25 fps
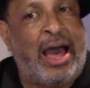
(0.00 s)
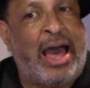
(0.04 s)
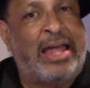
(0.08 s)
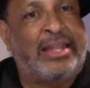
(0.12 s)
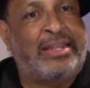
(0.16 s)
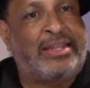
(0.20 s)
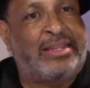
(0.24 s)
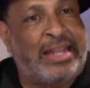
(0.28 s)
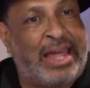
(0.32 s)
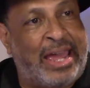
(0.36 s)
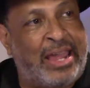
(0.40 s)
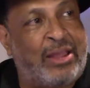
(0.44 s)
I
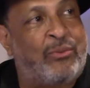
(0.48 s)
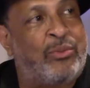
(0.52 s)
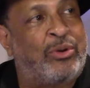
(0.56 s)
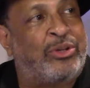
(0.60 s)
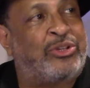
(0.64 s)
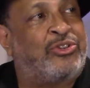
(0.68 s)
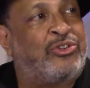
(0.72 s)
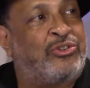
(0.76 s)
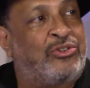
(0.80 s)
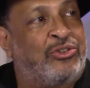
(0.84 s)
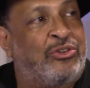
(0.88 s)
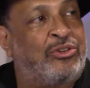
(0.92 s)
like
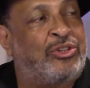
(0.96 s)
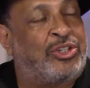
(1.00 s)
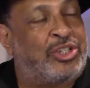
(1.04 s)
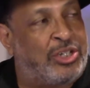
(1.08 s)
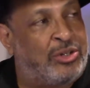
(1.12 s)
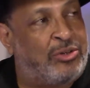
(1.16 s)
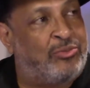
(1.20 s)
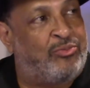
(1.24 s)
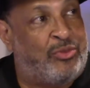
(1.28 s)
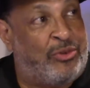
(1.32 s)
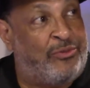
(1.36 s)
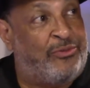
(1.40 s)
what you're doing.
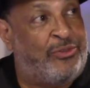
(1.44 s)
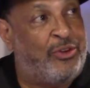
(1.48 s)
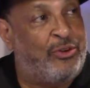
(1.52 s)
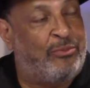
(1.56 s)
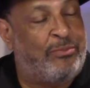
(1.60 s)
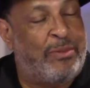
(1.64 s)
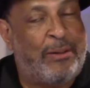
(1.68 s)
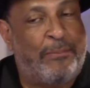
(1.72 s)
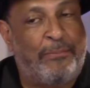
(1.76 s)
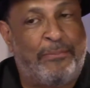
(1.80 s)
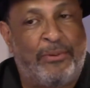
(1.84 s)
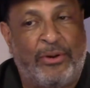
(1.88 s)
She reviewed
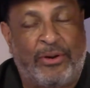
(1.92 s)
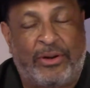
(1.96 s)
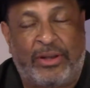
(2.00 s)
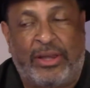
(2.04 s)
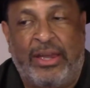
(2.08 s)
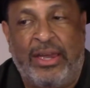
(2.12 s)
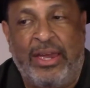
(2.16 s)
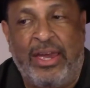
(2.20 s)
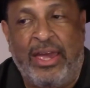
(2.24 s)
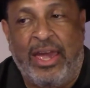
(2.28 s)
my book.